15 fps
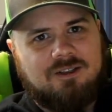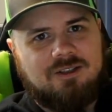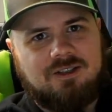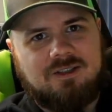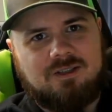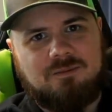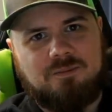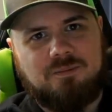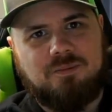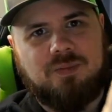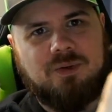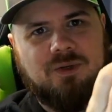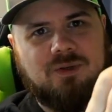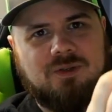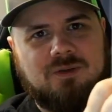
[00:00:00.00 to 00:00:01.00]
Just
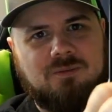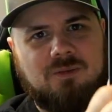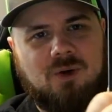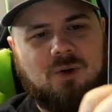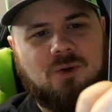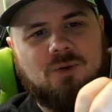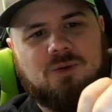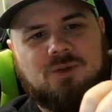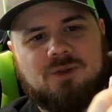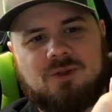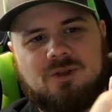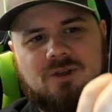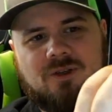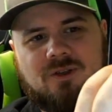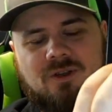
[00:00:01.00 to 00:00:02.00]
put some holes
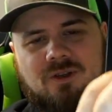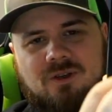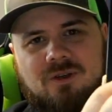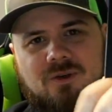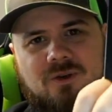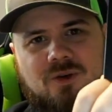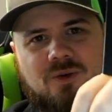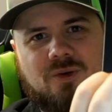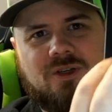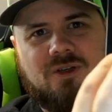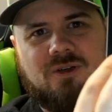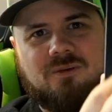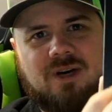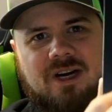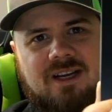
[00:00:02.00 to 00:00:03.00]
or a little
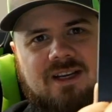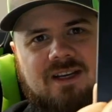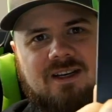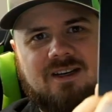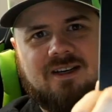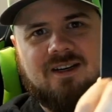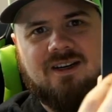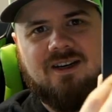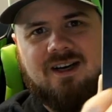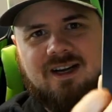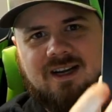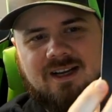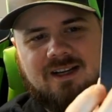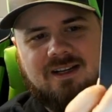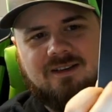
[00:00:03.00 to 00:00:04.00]
grill right here
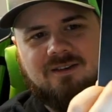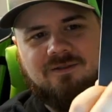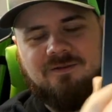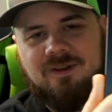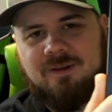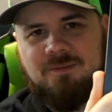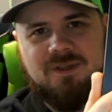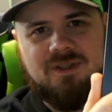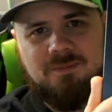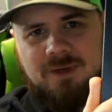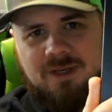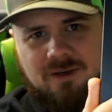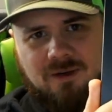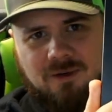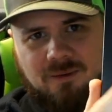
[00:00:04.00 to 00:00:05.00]
and flip the
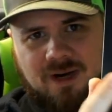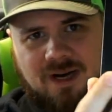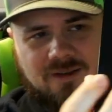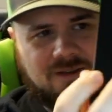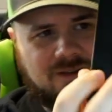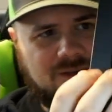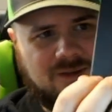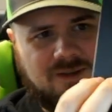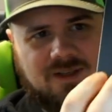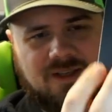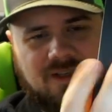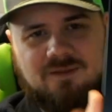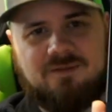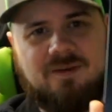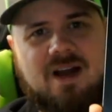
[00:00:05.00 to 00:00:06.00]
speaker around so that
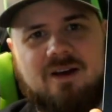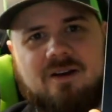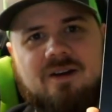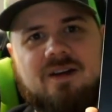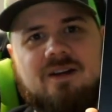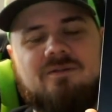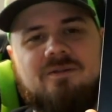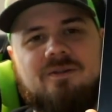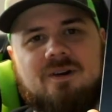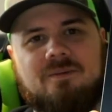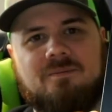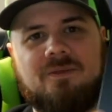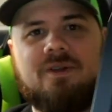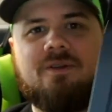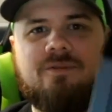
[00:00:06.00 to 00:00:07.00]
it's firing
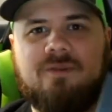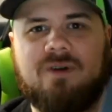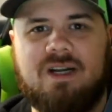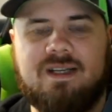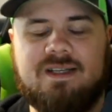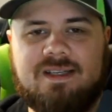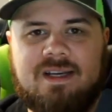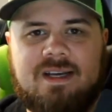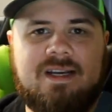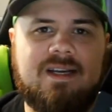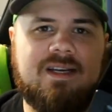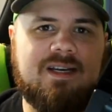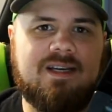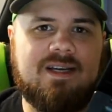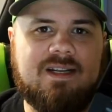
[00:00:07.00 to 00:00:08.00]
from the front.
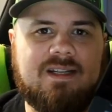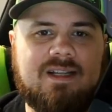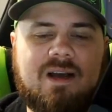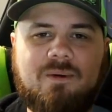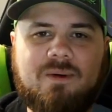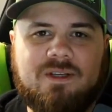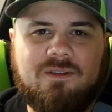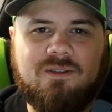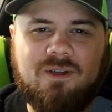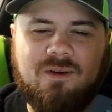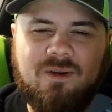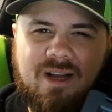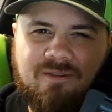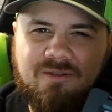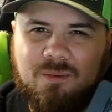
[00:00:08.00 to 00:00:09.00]
And that way you
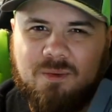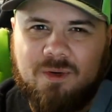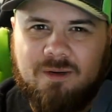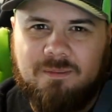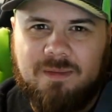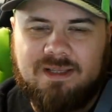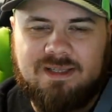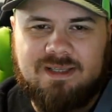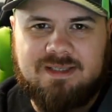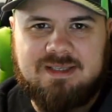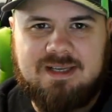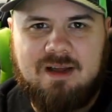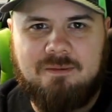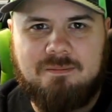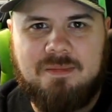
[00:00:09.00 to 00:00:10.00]
don't have to worry about the
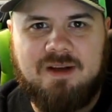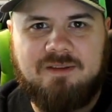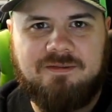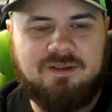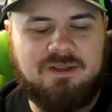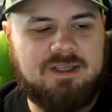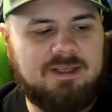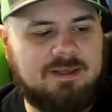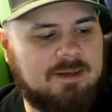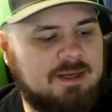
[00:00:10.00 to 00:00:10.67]
sound muffling.